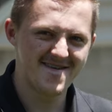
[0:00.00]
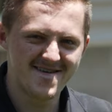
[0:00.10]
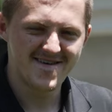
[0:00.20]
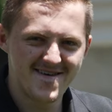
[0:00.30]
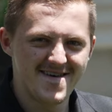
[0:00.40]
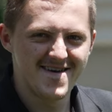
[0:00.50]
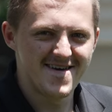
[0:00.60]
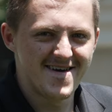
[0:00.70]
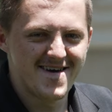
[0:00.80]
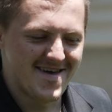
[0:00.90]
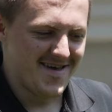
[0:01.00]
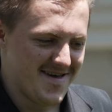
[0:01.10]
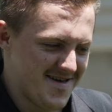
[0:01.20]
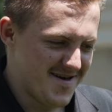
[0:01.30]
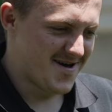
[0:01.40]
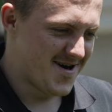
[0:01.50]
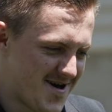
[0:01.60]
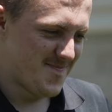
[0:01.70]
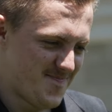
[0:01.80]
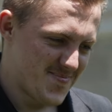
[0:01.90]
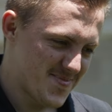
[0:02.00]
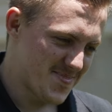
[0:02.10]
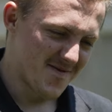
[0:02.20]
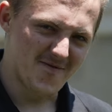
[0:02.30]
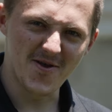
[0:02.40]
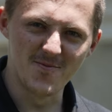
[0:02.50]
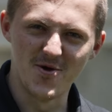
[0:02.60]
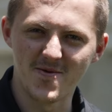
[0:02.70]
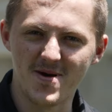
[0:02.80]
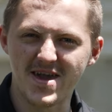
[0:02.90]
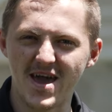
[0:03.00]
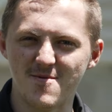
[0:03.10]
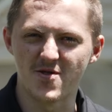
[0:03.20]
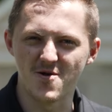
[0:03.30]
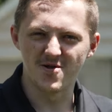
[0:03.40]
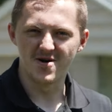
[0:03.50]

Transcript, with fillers: the verdict here? Uh, for some reason, my camera turned